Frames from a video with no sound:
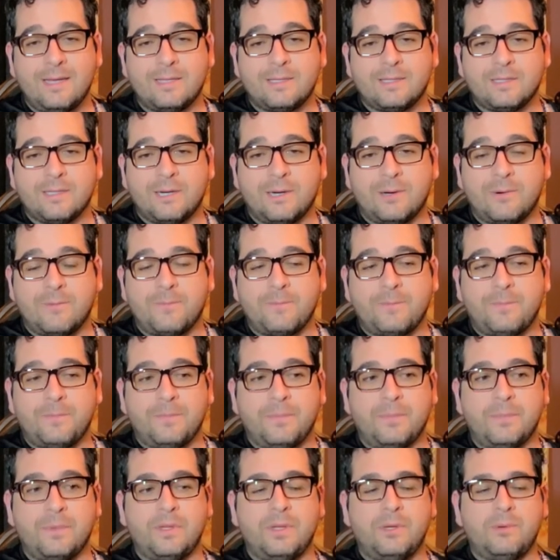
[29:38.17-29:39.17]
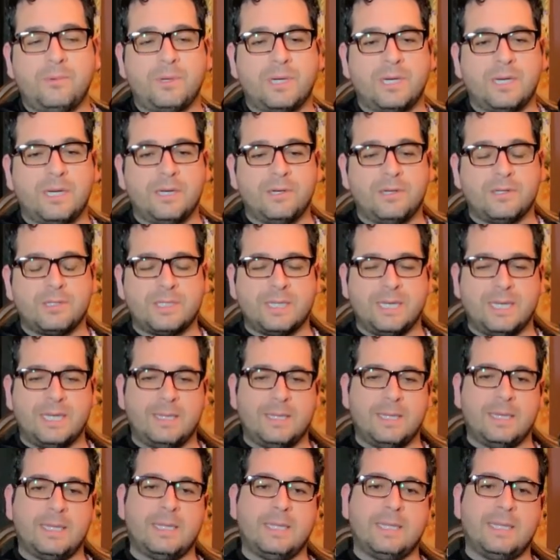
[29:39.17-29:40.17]
So you want to
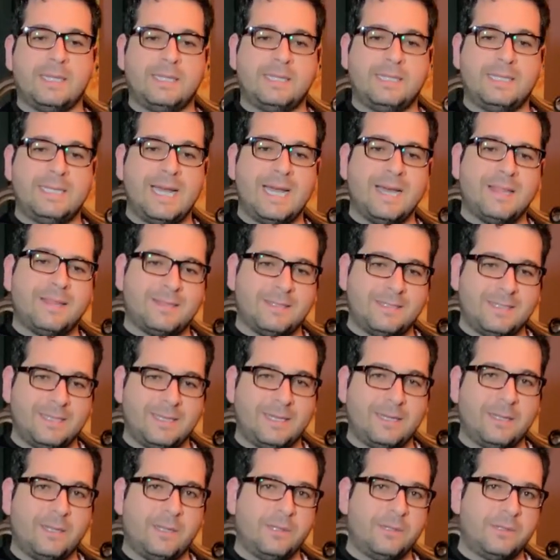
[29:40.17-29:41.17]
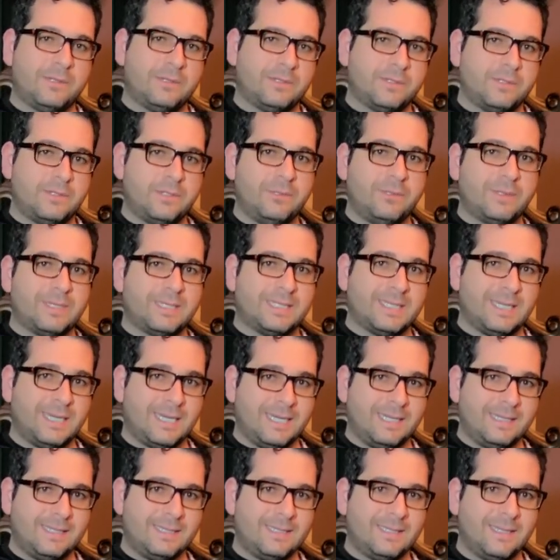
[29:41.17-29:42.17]
understand that deaths includes
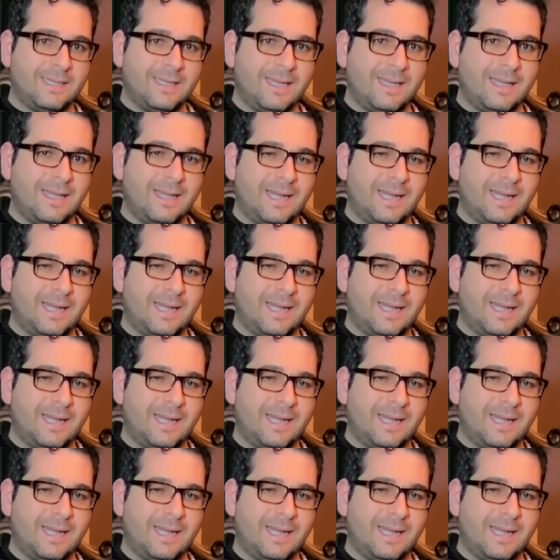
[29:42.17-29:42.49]
suicides,